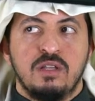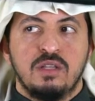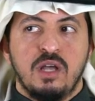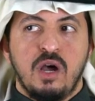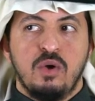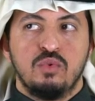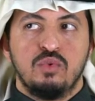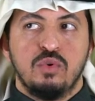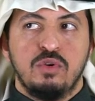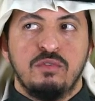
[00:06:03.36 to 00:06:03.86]
and
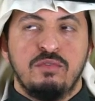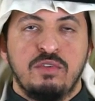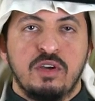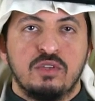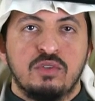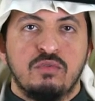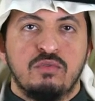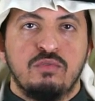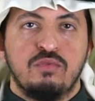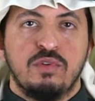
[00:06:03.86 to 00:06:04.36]
how to
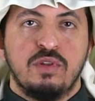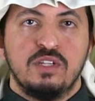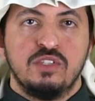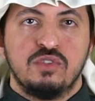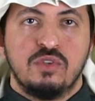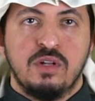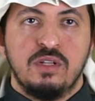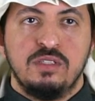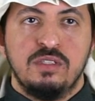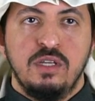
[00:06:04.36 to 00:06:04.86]
affect of
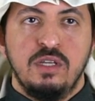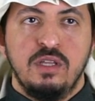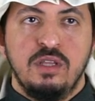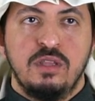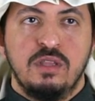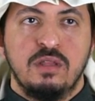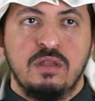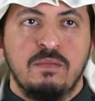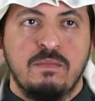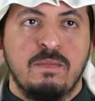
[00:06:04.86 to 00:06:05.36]
natural
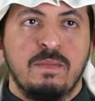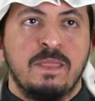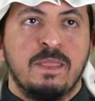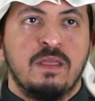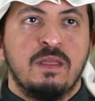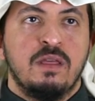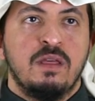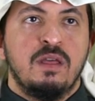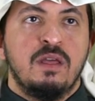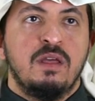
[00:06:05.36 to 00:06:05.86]
teeth.
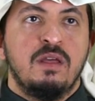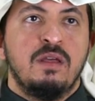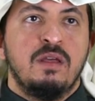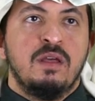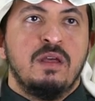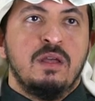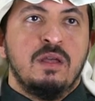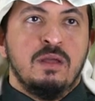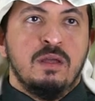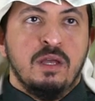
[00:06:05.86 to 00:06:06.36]

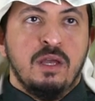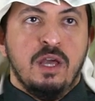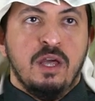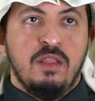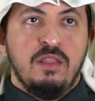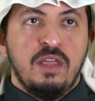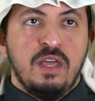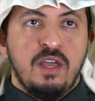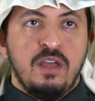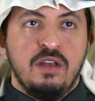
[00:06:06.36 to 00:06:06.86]

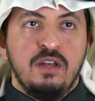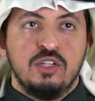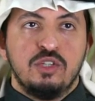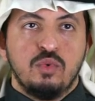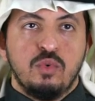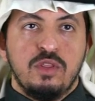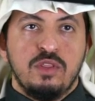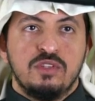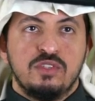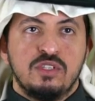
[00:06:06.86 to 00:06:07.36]
In the early
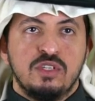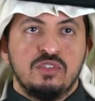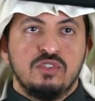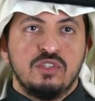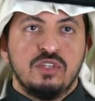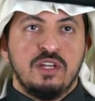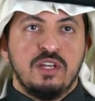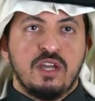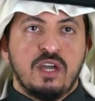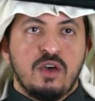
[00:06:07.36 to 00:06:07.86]
20th
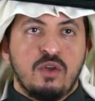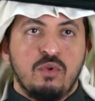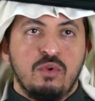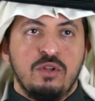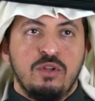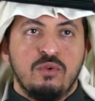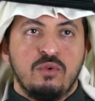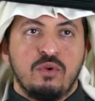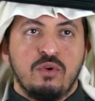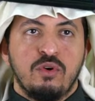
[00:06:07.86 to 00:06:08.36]
century,
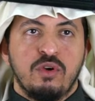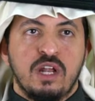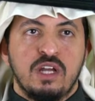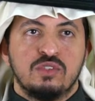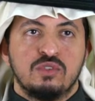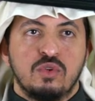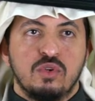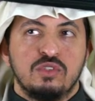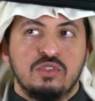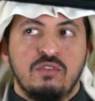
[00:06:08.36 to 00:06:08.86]
Caroli
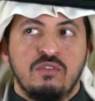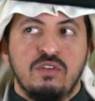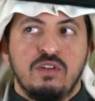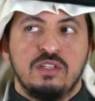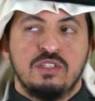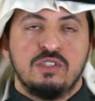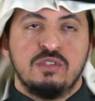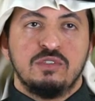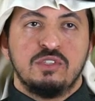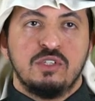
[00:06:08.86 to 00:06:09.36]
recognized causal
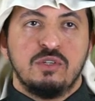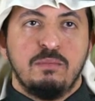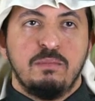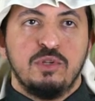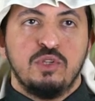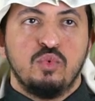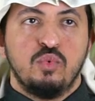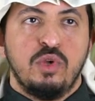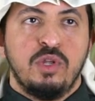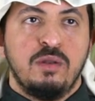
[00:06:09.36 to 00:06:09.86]
relationship
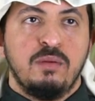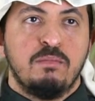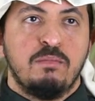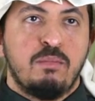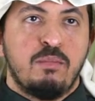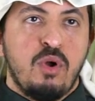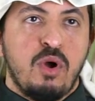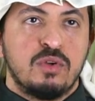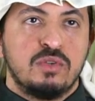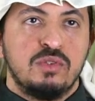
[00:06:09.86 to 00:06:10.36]
between
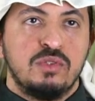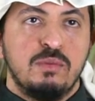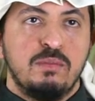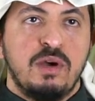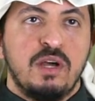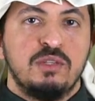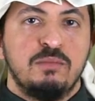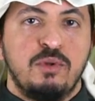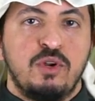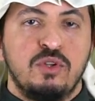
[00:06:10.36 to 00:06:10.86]

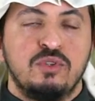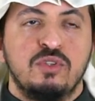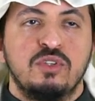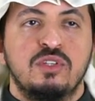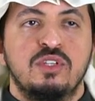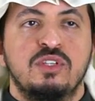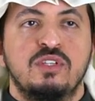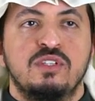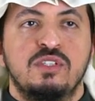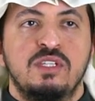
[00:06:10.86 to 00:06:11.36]
bruxism and
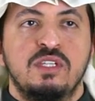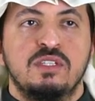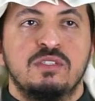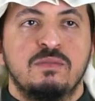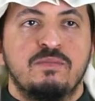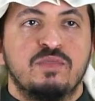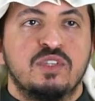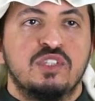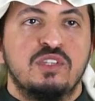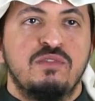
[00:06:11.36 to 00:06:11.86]
periodontal disease.
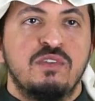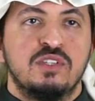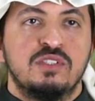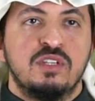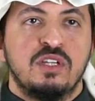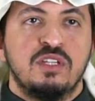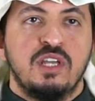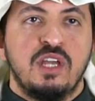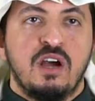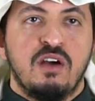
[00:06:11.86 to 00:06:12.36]
Several
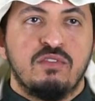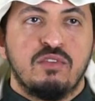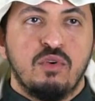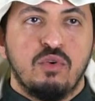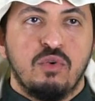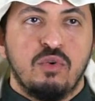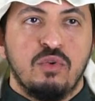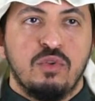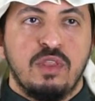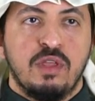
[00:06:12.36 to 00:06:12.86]
studies have
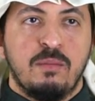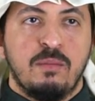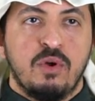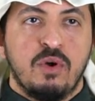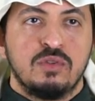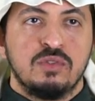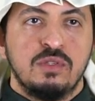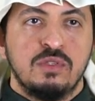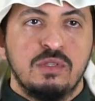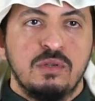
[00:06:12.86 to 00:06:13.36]
concluded that
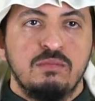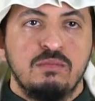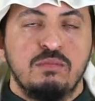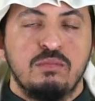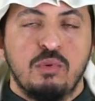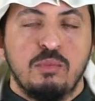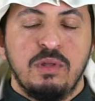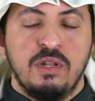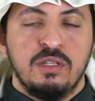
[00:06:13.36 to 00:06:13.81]
bruxism